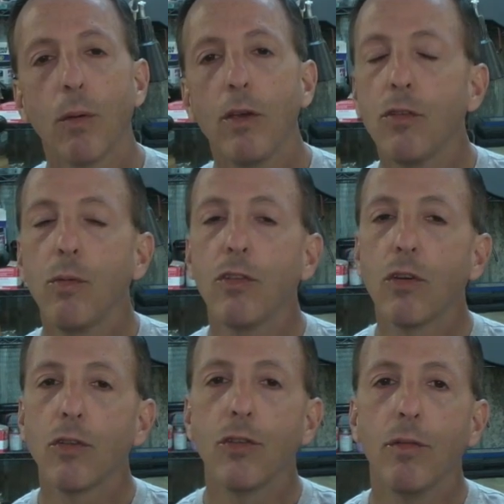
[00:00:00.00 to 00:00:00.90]
crazy
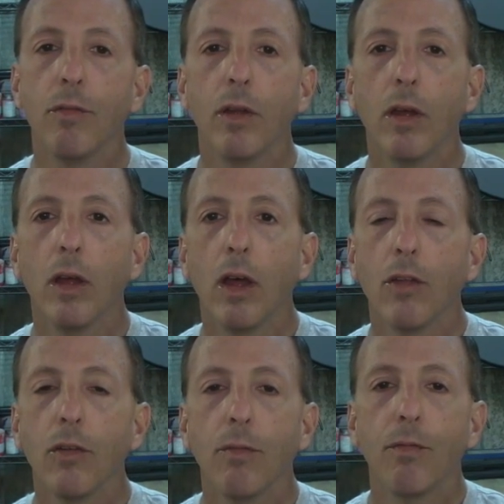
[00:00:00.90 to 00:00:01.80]
research
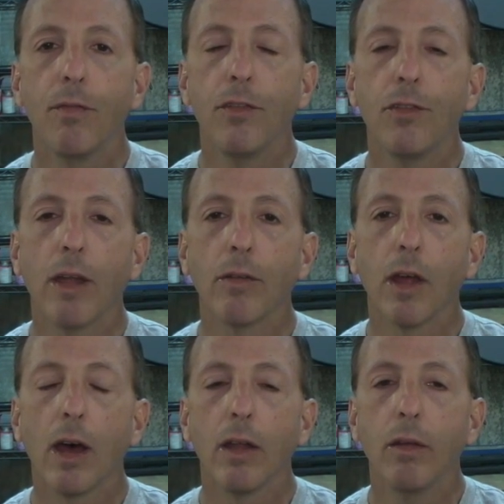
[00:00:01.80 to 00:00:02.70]
and settled
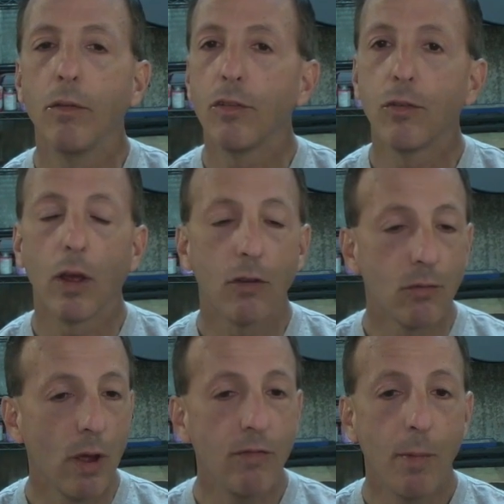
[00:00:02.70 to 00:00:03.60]
on.
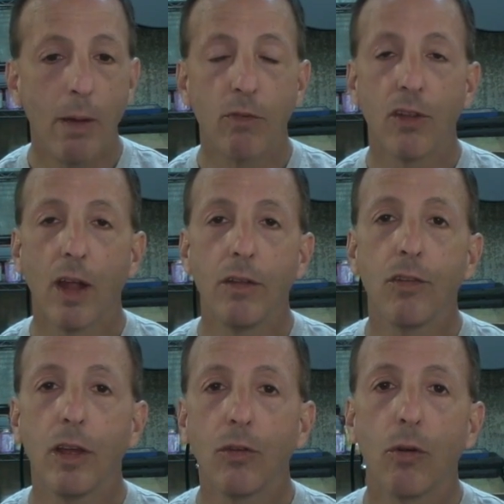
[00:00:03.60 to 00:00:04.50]
Straight from Amazon,
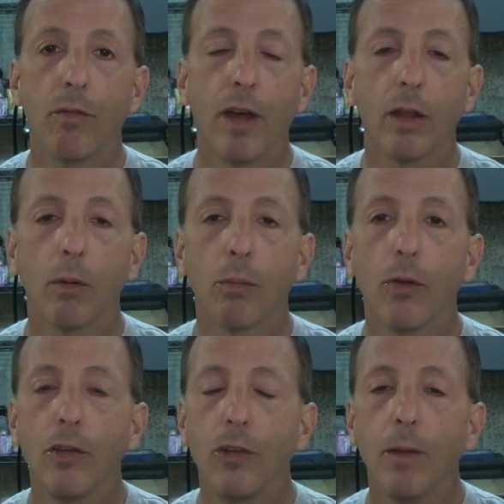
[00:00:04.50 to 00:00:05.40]
these things are available
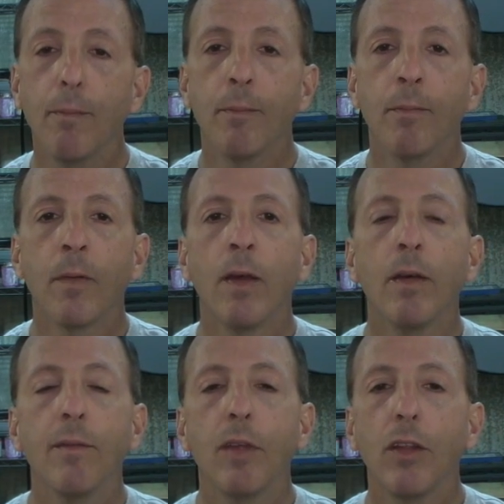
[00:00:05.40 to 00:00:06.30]
pretty cheap.
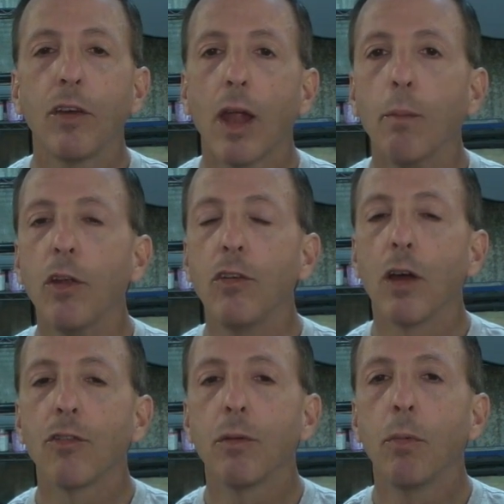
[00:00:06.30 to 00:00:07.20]
It's got to be
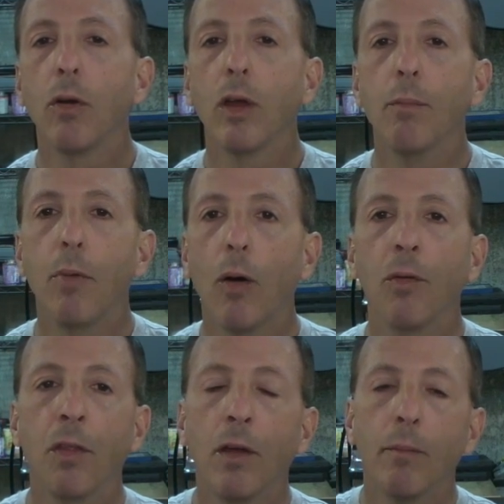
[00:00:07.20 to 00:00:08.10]
adjustable in both